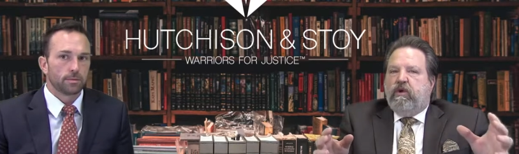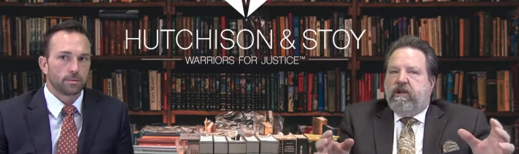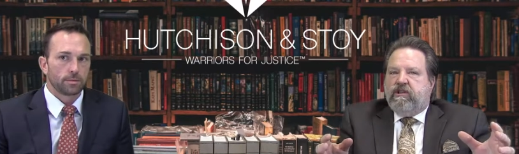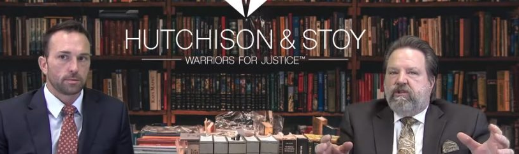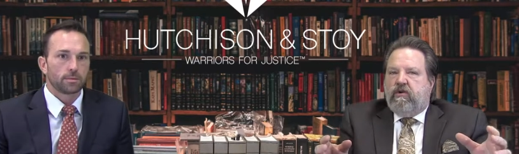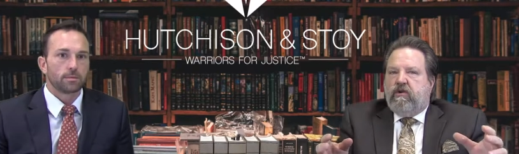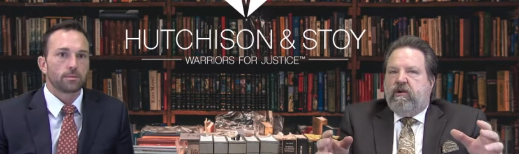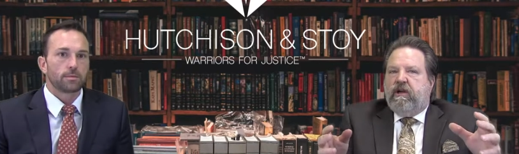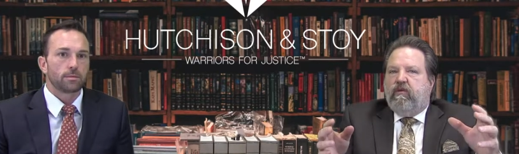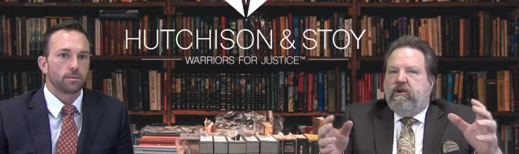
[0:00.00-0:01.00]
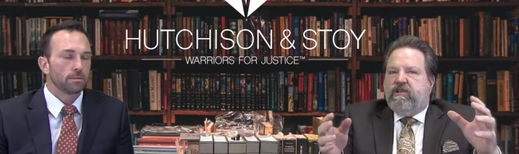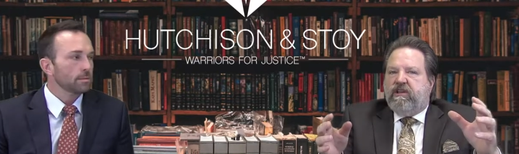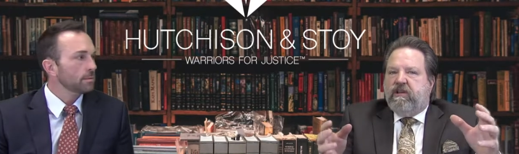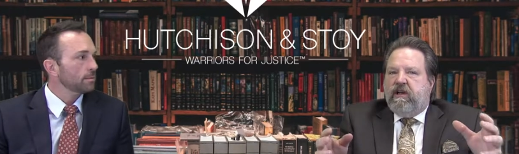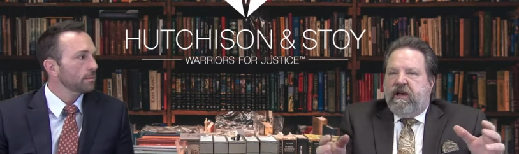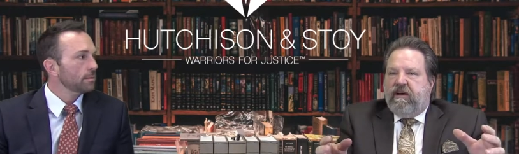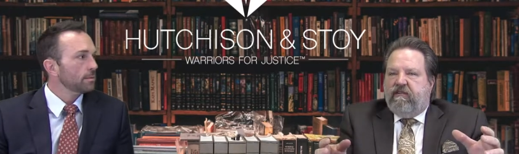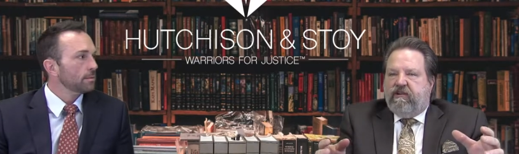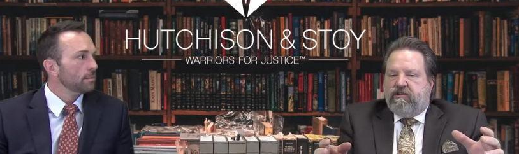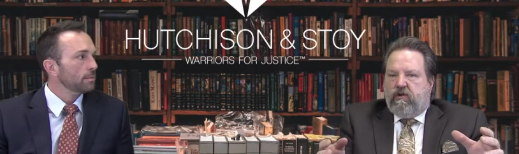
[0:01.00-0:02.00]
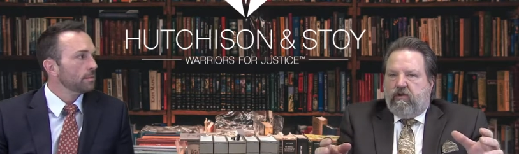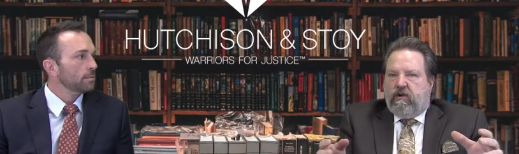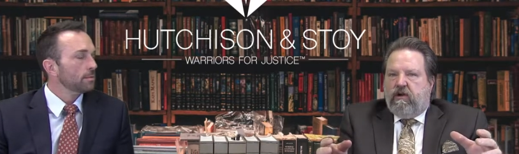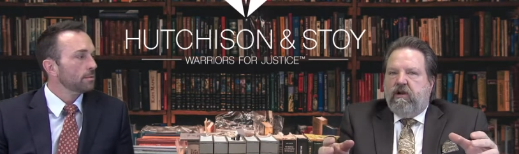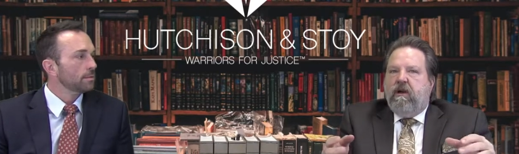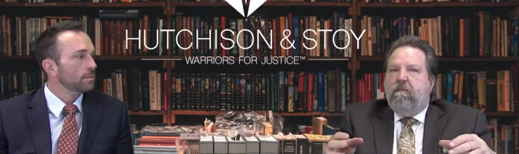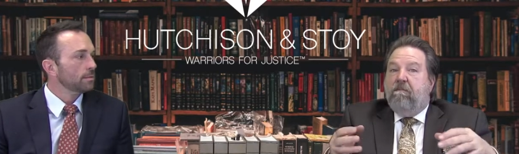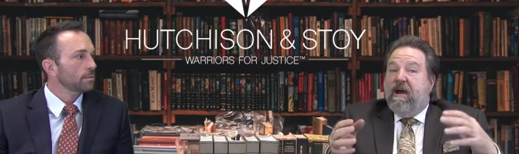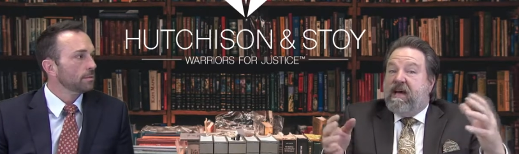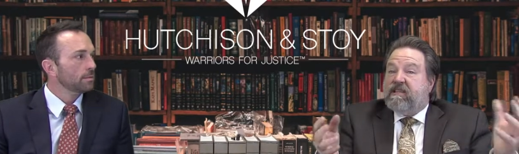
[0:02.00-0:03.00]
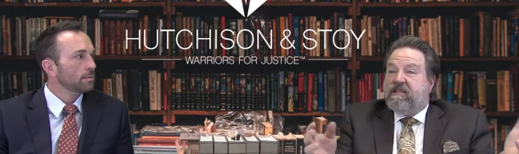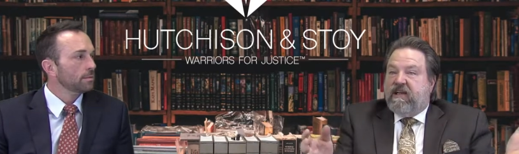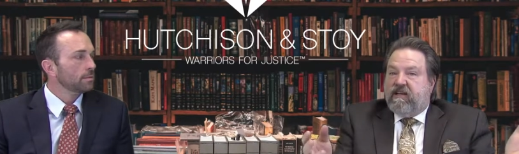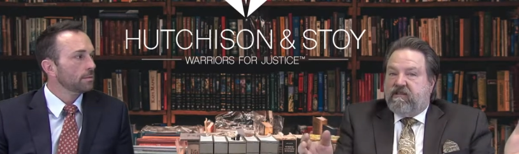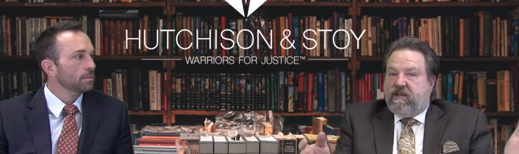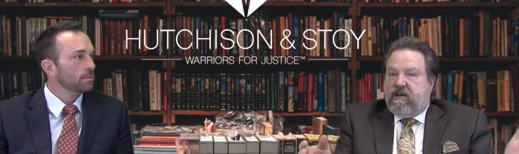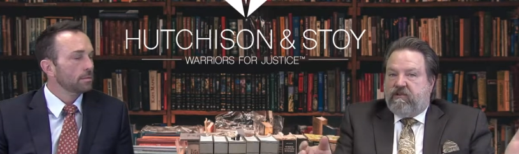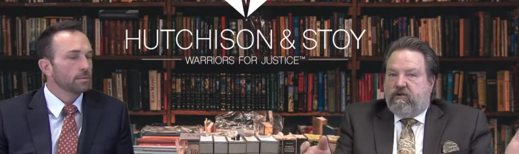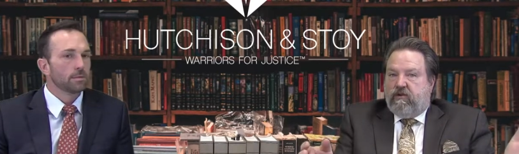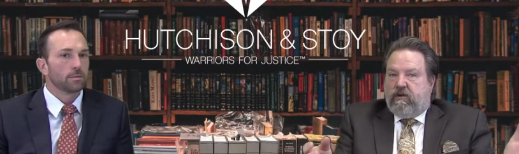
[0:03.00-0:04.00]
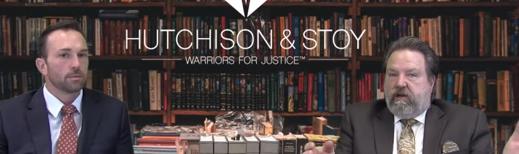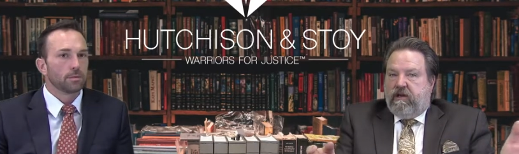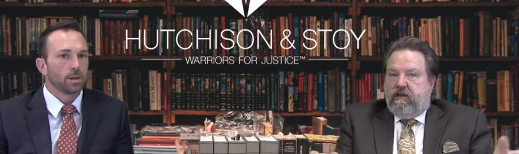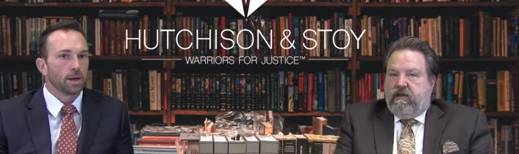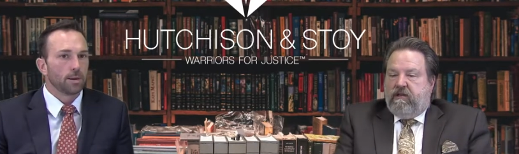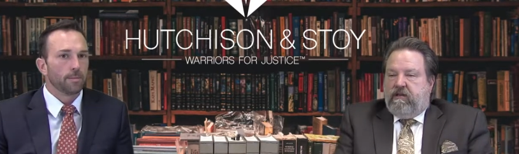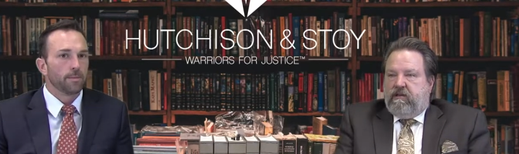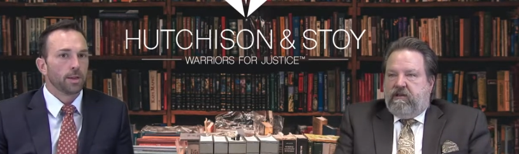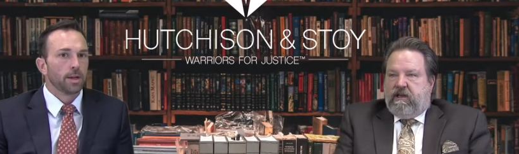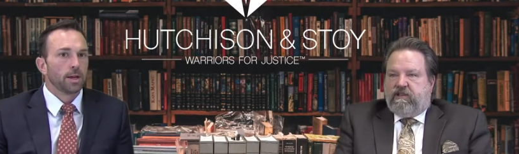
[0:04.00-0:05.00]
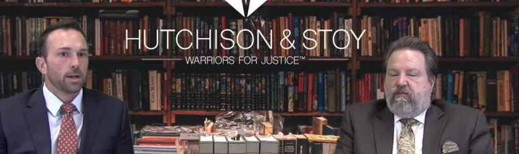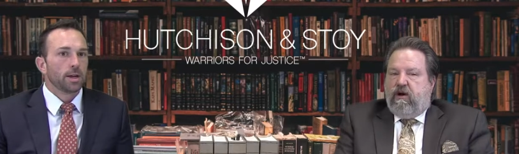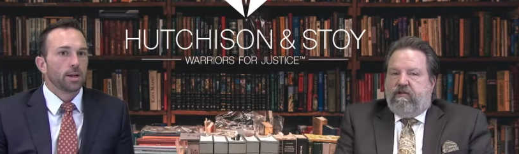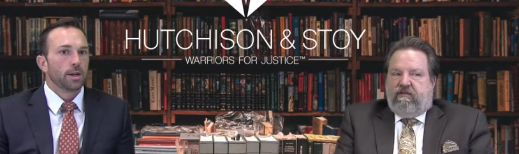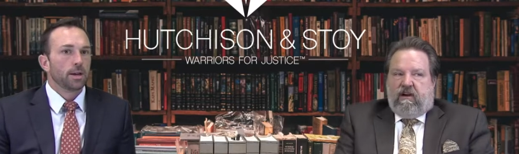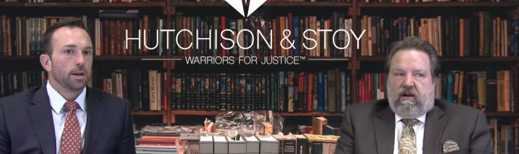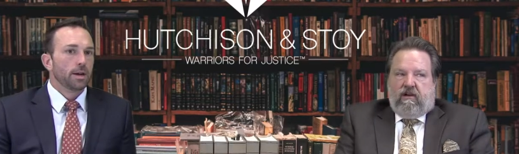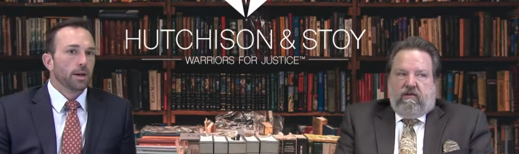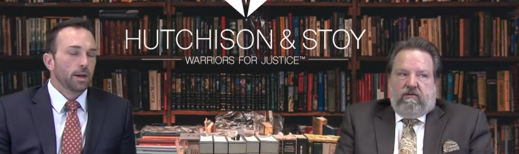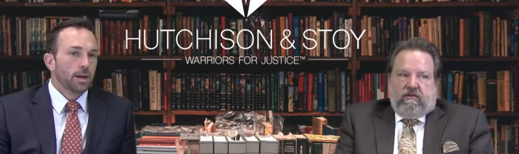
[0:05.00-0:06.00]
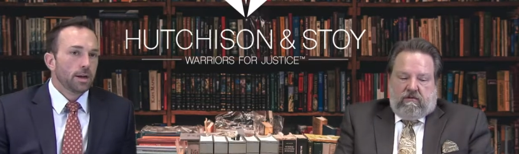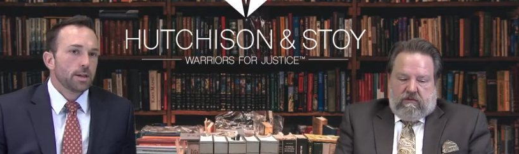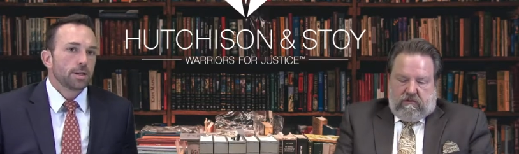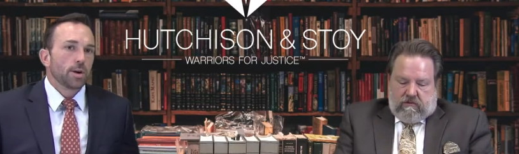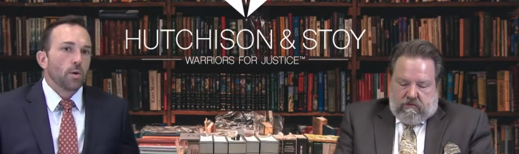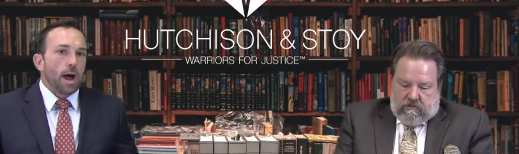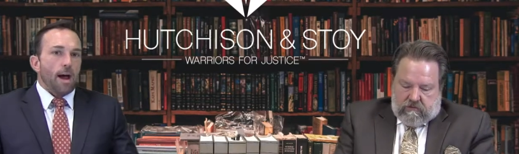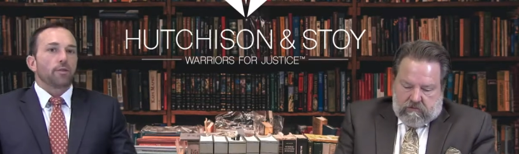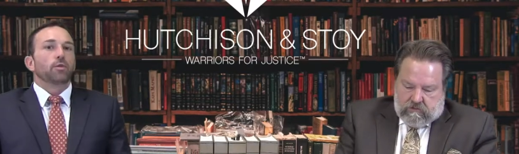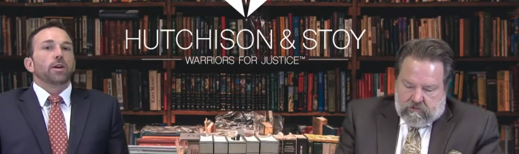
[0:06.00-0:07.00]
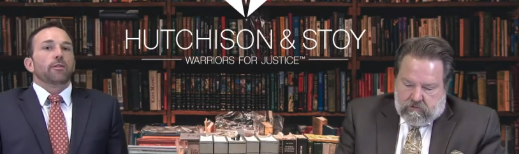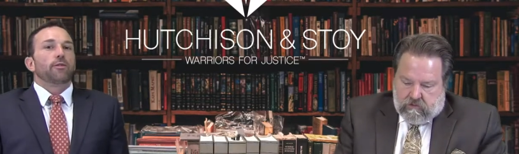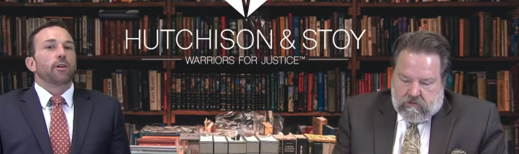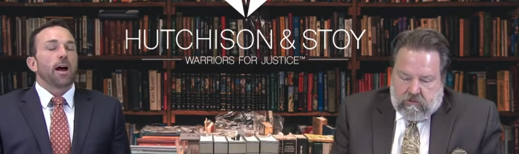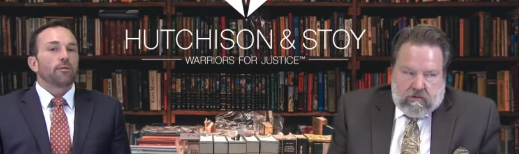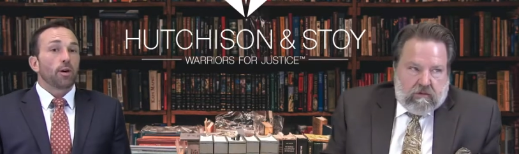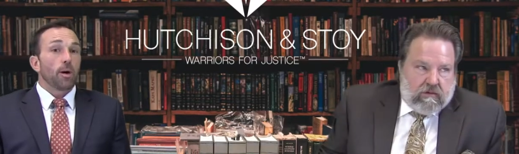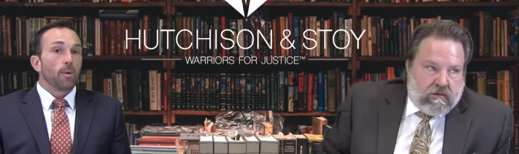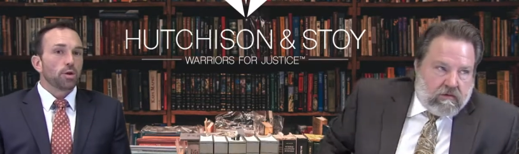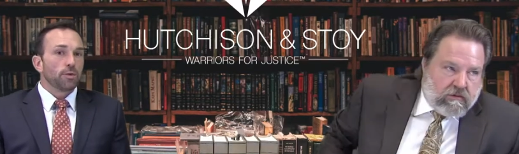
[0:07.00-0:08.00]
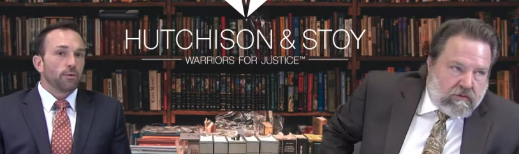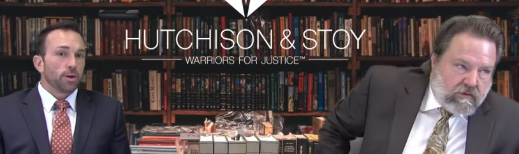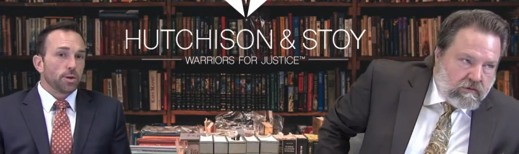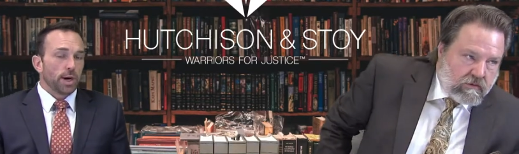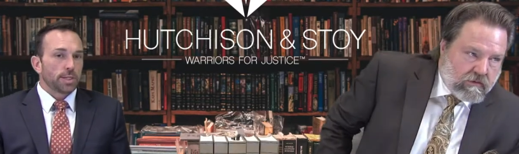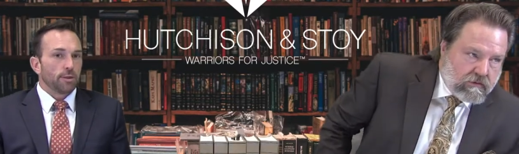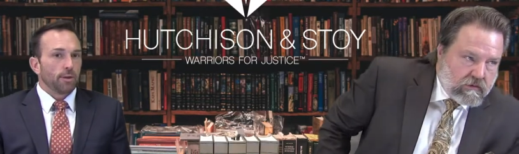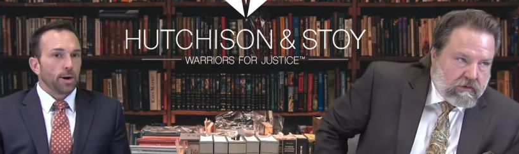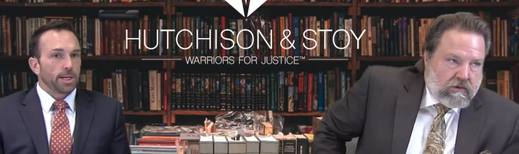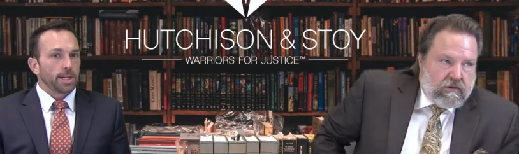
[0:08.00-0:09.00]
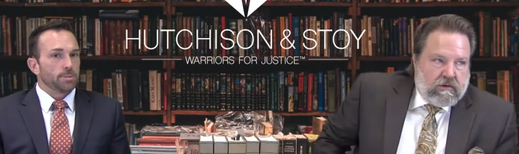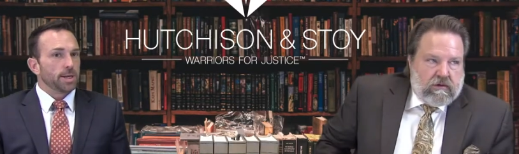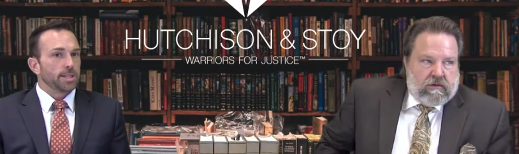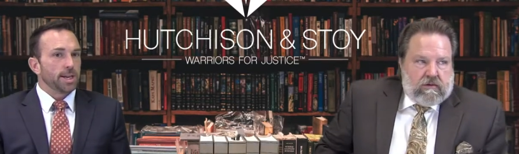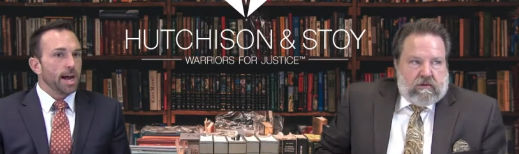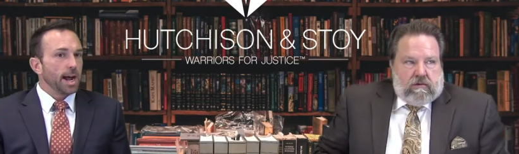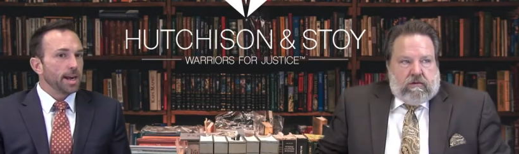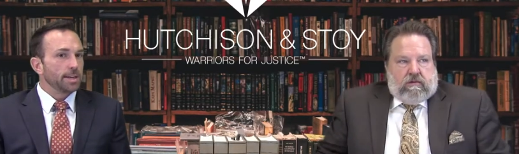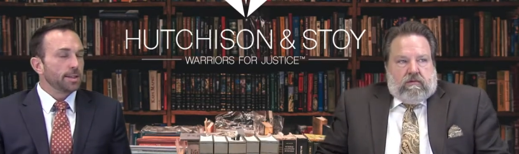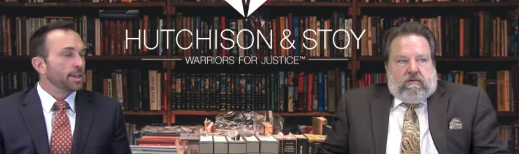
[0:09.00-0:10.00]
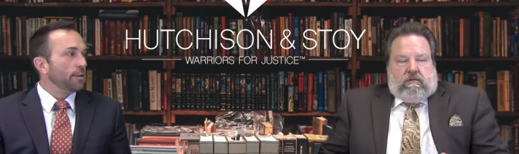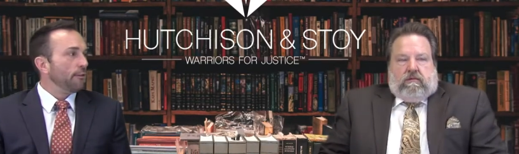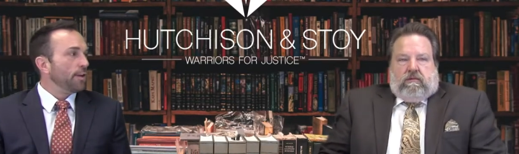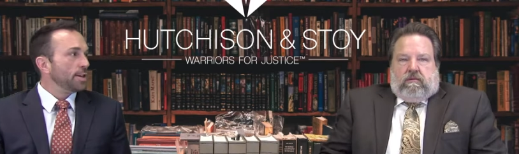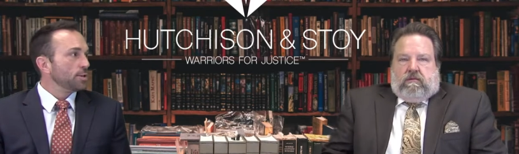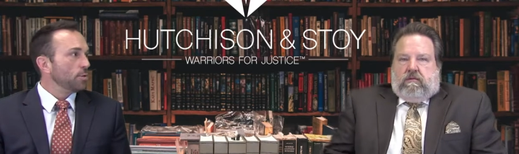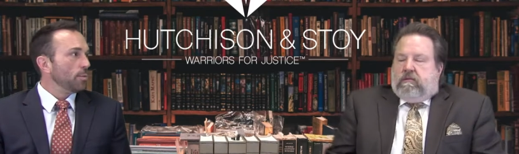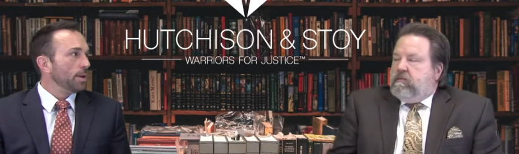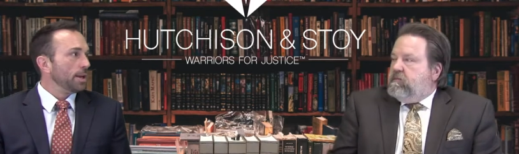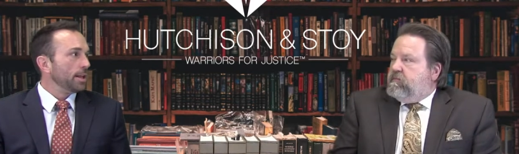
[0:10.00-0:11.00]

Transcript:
Speaker 1: witness order and which evidence order best tells our story. Yeah. That's both
Speaker 2: of our goal. So after we've after our motion for directed verdict has been denied, the defense will be